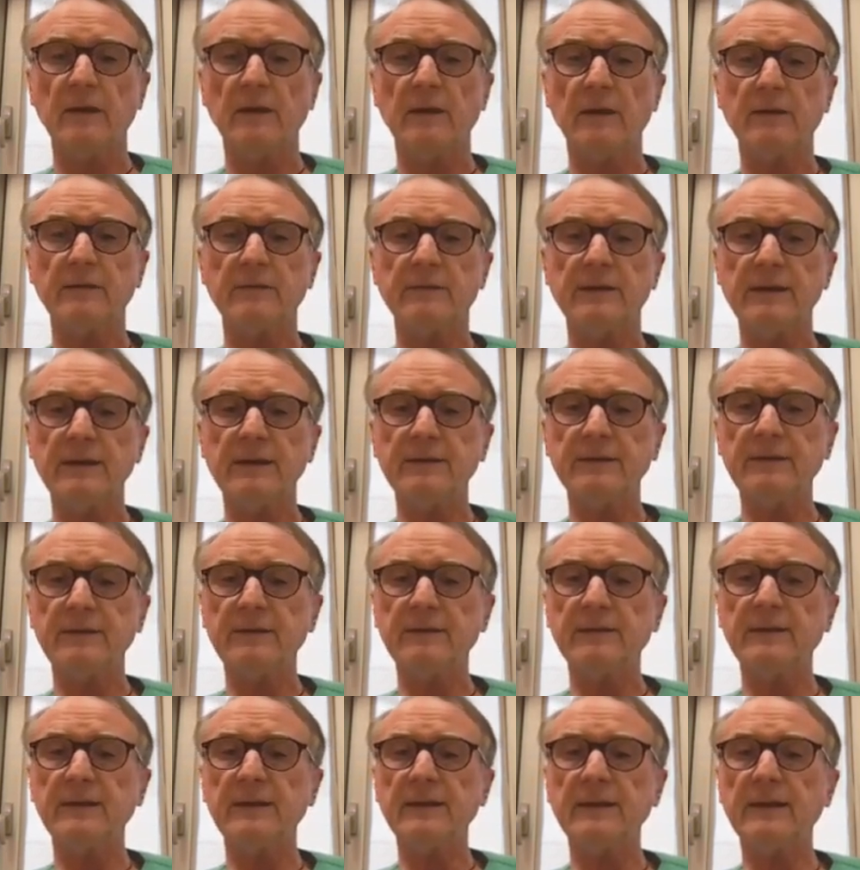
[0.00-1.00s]
This is
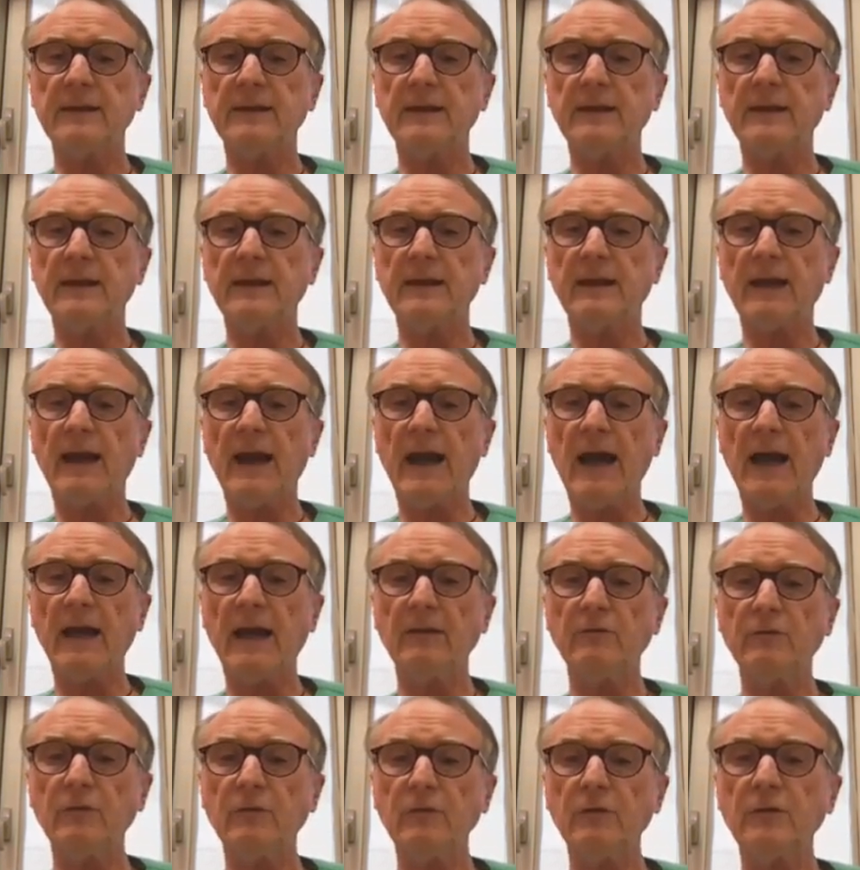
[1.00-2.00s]
the
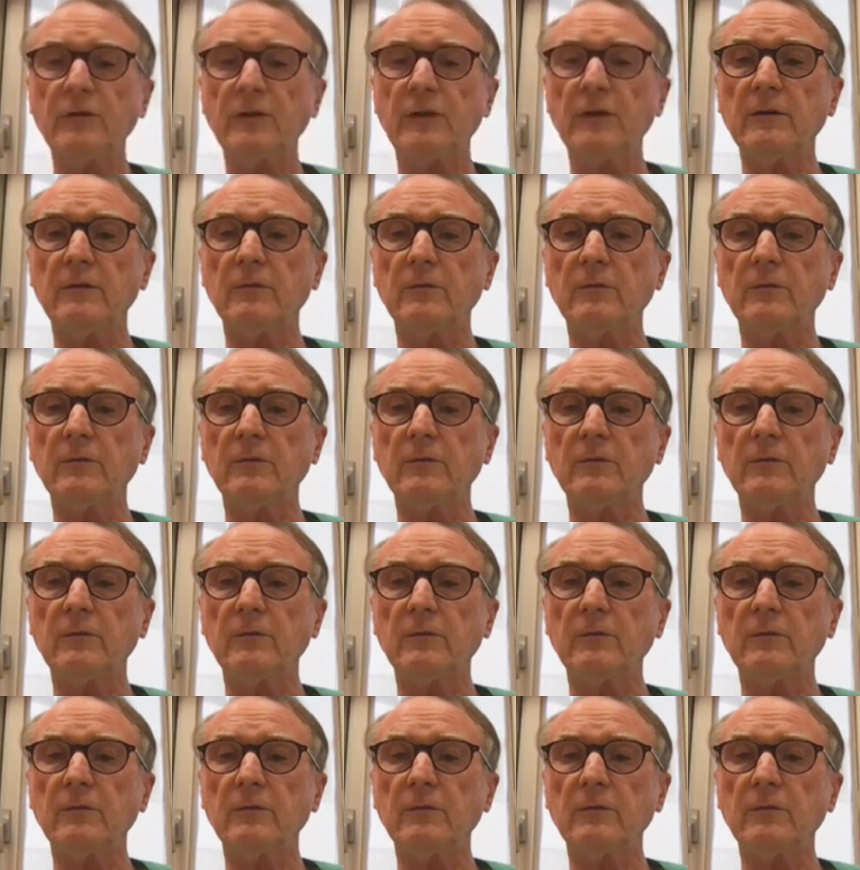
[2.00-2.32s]
IBUS